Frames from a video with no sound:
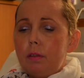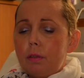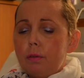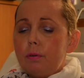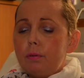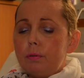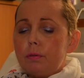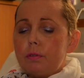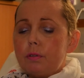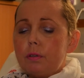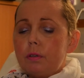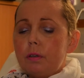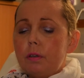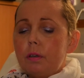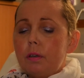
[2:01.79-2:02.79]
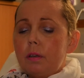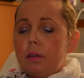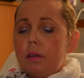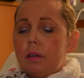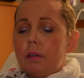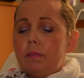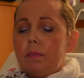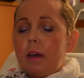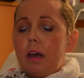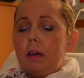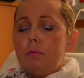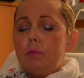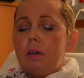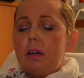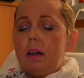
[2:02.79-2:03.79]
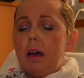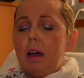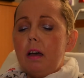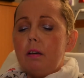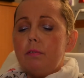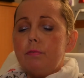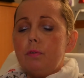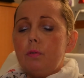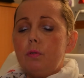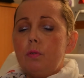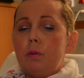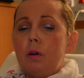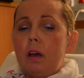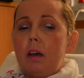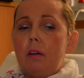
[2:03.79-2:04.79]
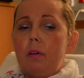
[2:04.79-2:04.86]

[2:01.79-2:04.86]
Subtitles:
thought that I would laugh or